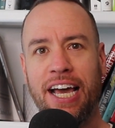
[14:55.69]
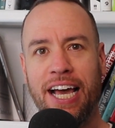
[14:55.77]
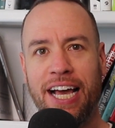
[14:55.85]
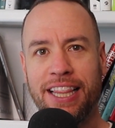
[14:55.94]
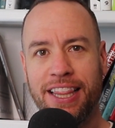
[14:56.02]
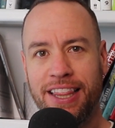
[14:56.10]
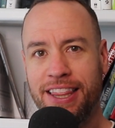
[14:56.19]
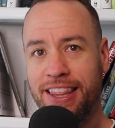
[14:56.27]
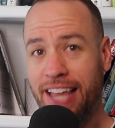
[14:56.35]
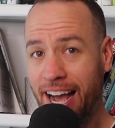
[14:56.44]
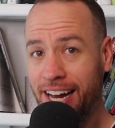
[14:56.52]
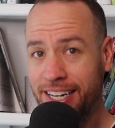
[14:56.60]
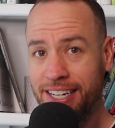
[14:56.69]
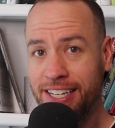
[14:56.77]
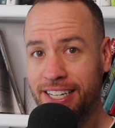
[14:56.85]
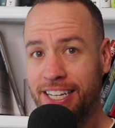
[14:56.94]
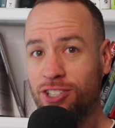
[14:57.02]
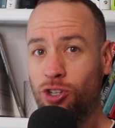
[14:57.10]
And that
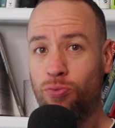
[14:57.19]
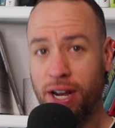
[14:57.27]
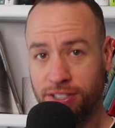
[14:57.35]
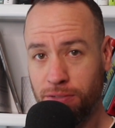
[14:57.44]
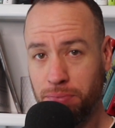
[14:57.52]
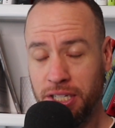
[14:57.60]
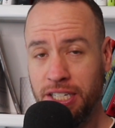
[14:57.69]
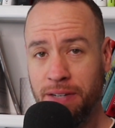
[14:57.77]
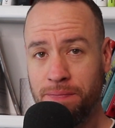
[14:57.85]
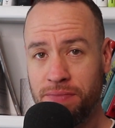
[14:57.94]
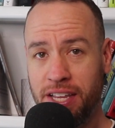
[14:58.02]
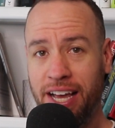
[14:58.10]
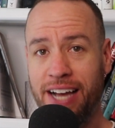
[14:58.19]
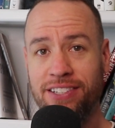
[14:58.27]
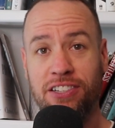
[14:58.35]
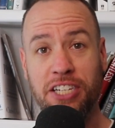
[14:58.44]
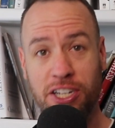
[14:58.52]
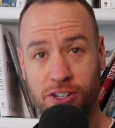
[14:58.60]
is a recipe as
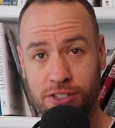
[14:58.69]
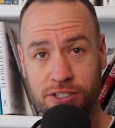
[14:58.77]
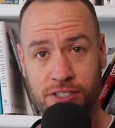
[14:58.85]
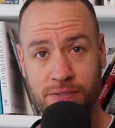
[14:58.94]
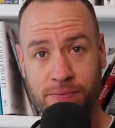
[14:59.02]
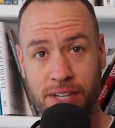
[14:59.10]
leaders,